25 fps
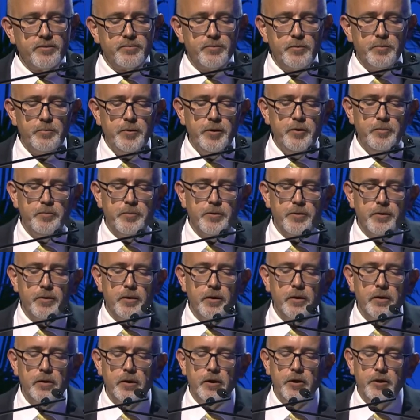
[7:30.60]
of the
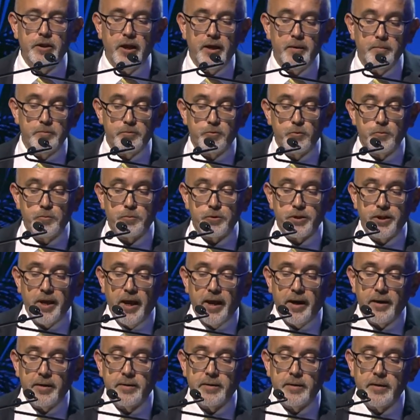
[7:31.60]
people it aims to
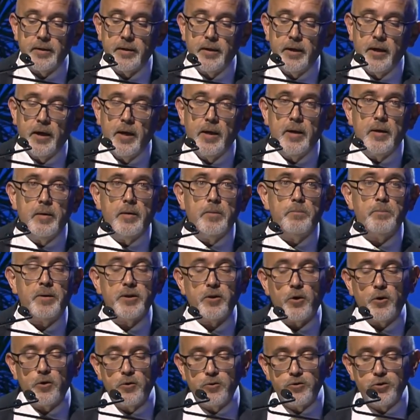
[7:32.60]
protect, but
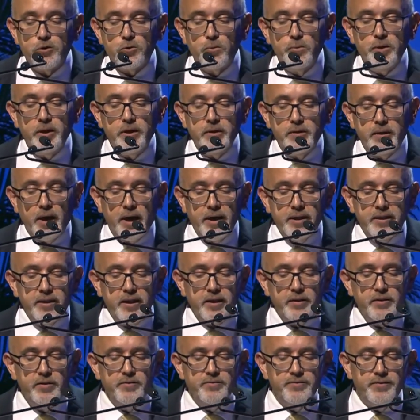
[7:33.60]
also it
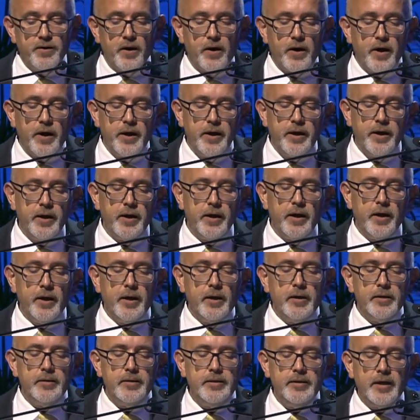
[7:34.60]
identify
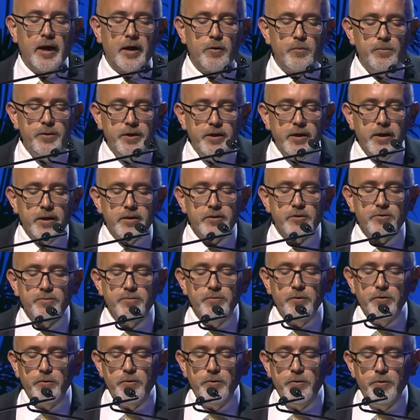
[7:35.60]
the areas
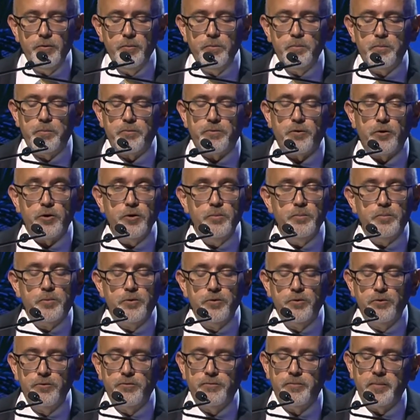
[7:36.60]
for
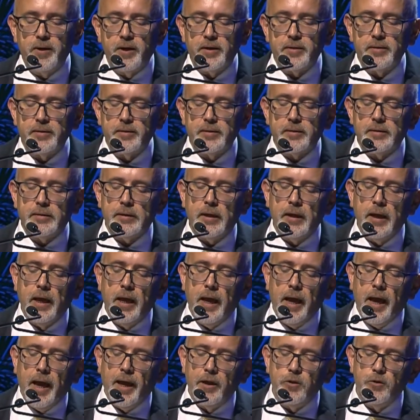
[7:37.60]
improvement,
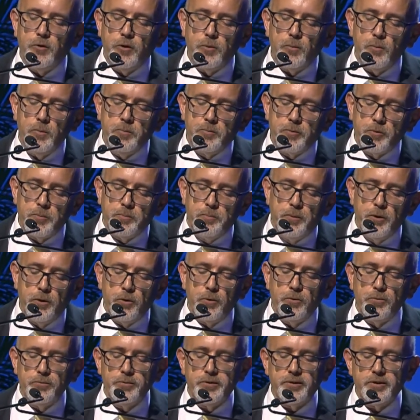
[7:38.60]
and we
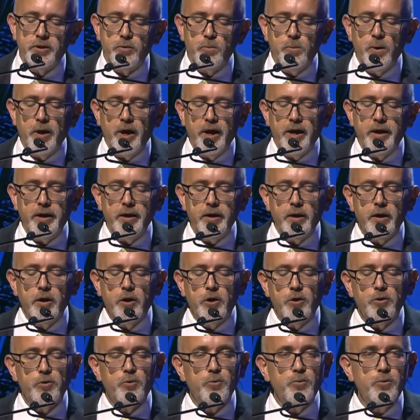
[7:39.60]
propose the way
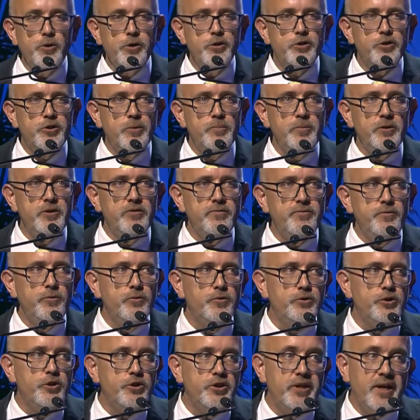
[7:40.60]
to reach them in the
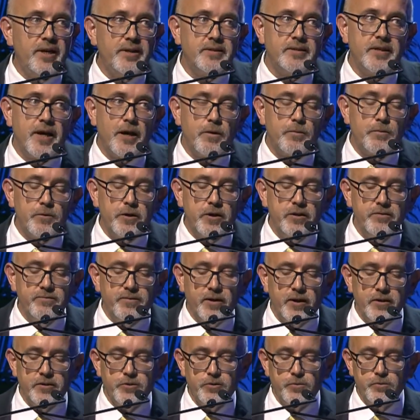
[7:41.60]
future. That's our
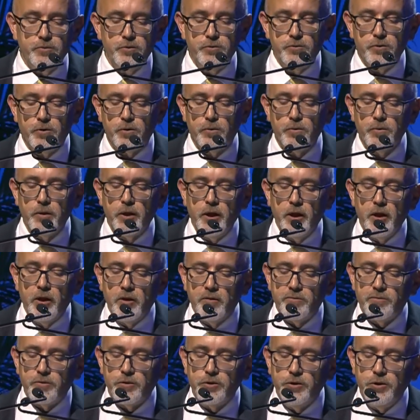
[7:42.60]
advisory role
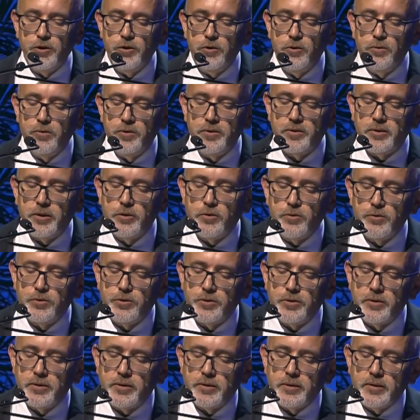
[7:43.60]
for the EU
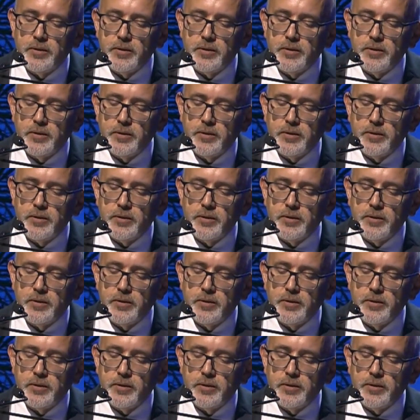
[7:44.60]
institutions.